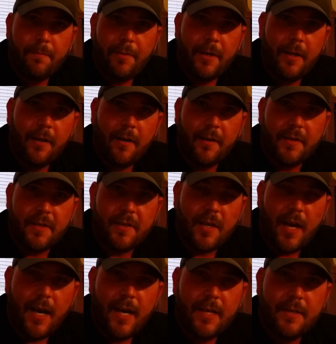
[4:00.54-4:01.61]
depending on the
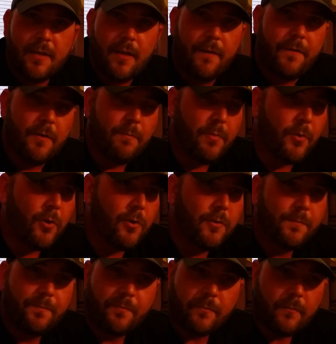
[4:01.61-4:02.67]
size of your
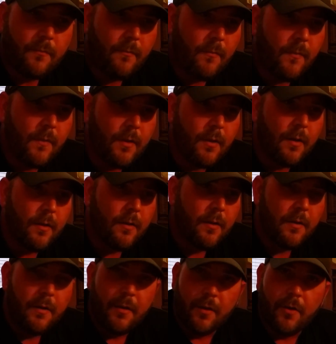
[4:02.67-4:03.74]
bowl,
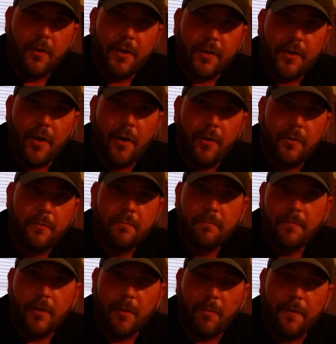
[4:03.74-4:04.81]
you're going to go
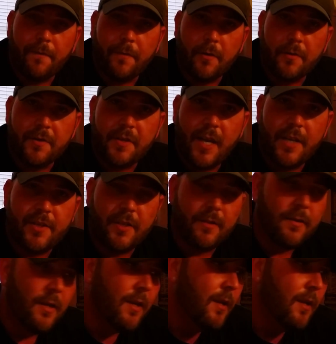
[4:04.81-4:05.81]
your preferred session.